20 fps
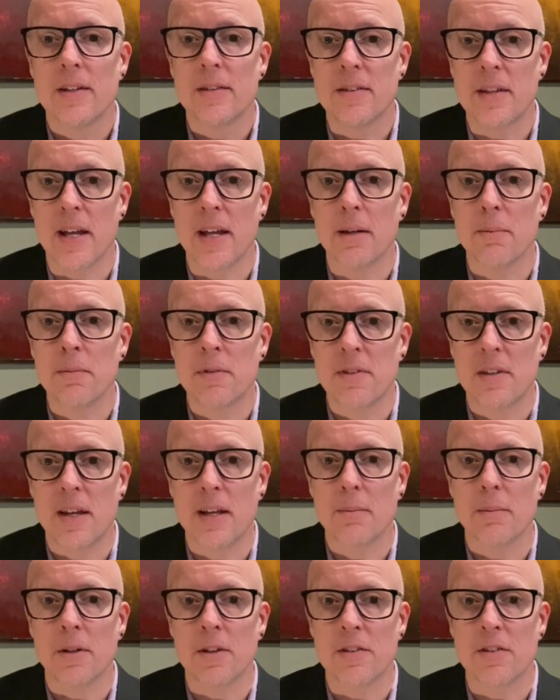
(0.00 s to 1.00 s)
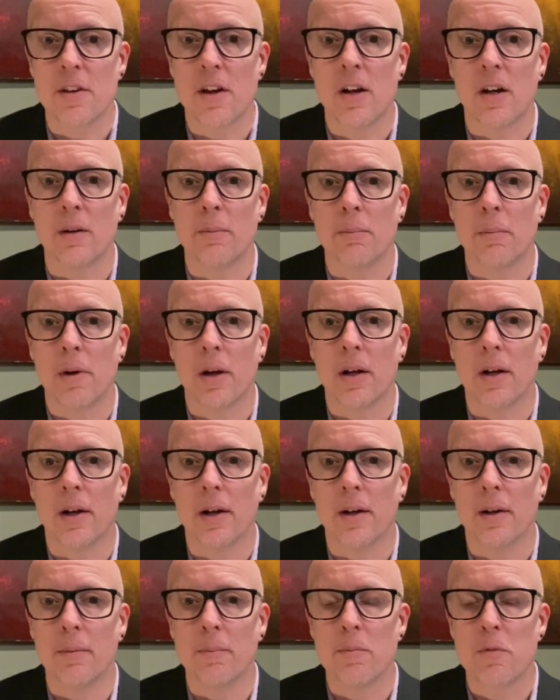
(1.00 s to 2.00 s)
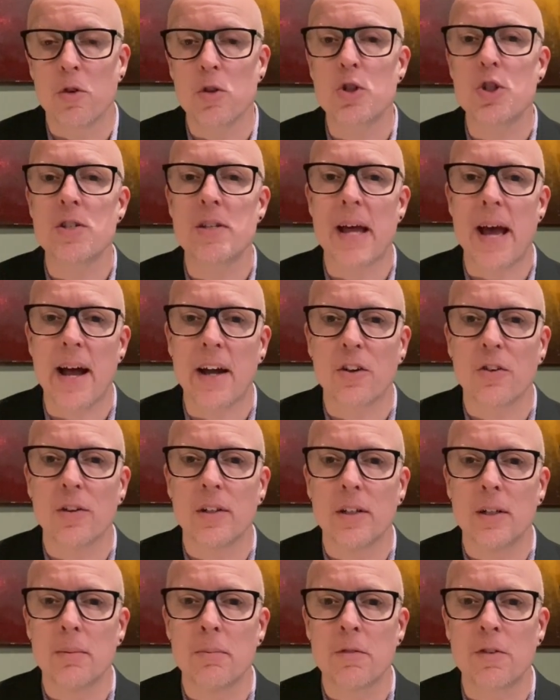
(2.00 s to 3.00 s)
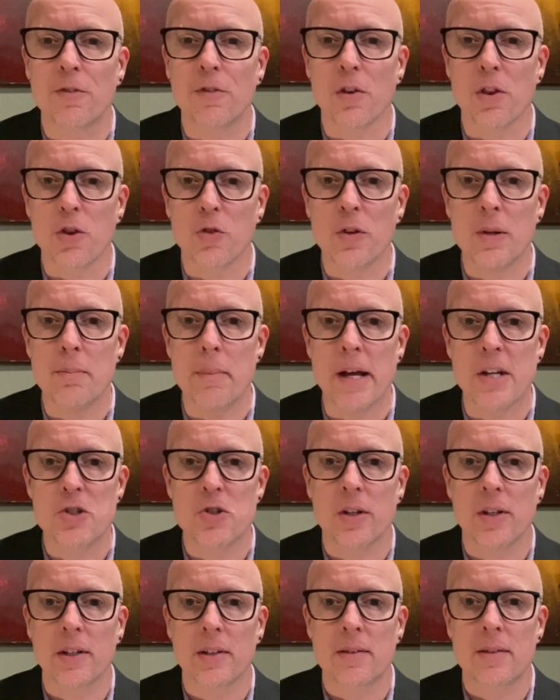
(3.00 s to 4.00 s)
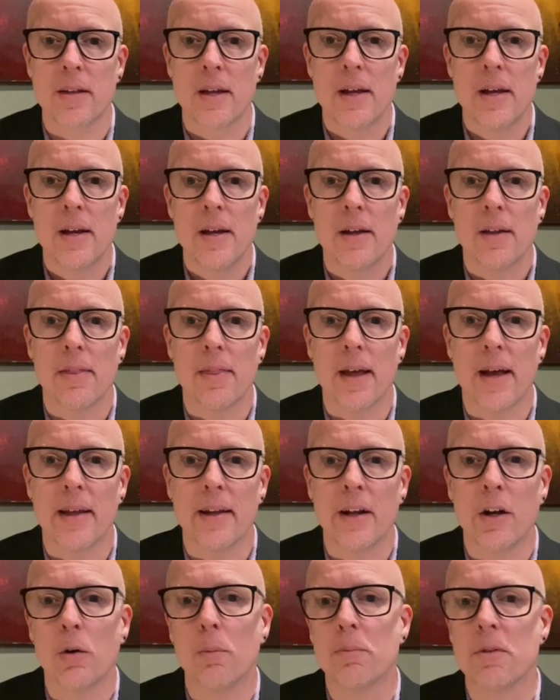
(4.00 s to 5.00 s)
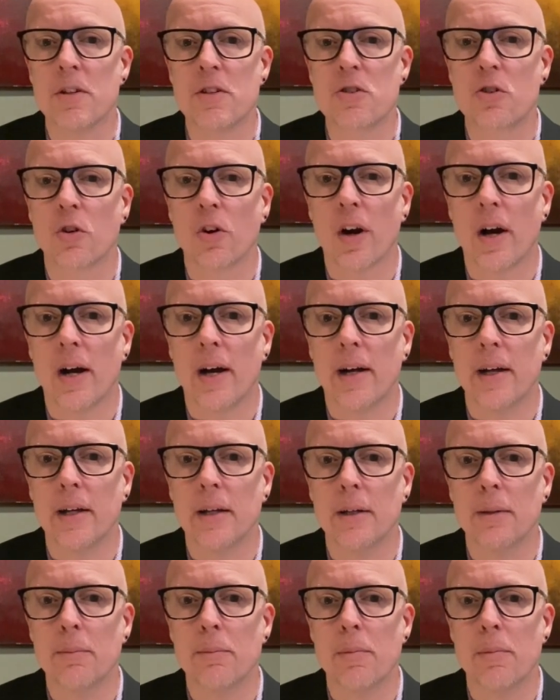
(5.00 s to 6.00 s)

TAM, SAM, and SOM, they're just acronyms for three metrics that help describe